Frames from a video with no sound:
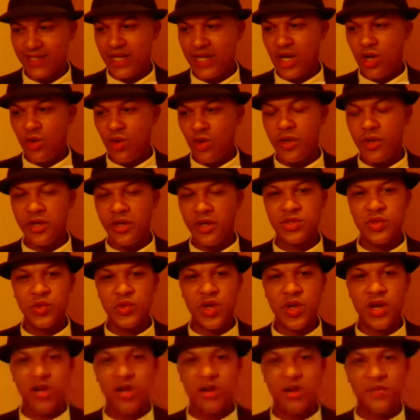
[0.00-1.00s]
We also
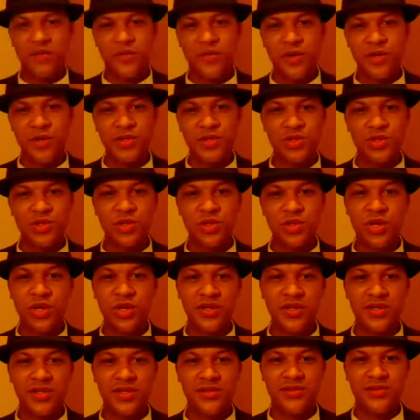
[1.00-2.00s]
got our first
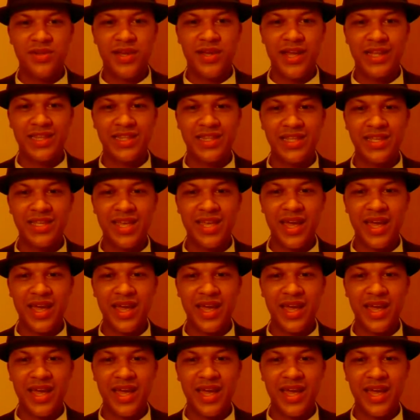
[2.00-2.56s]
look at